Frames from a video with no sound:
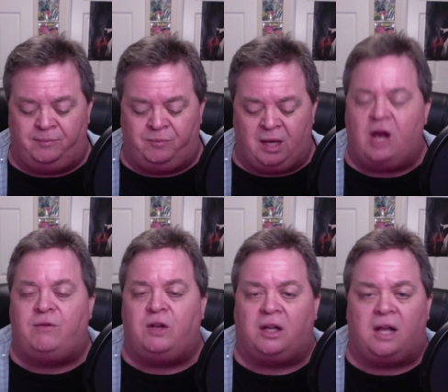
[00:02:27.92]
Now, if
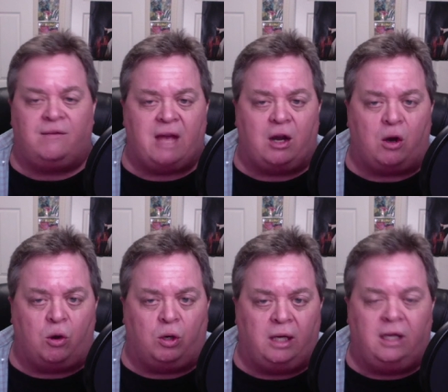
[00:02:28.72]
you love that
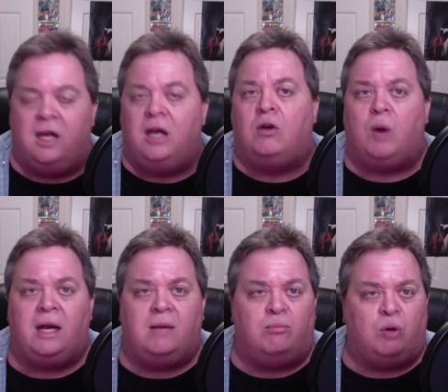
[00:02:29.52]
early
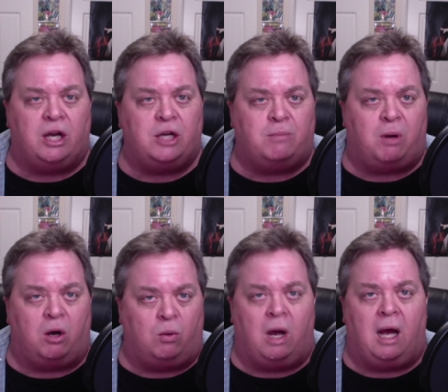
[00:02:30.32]
great British punk
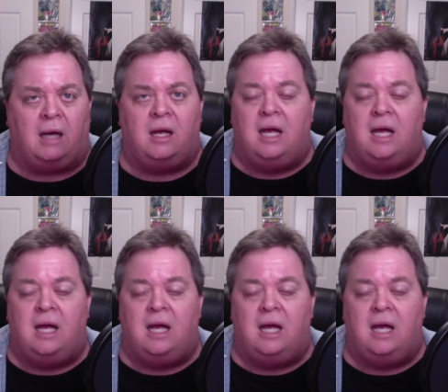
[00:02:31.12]
rock,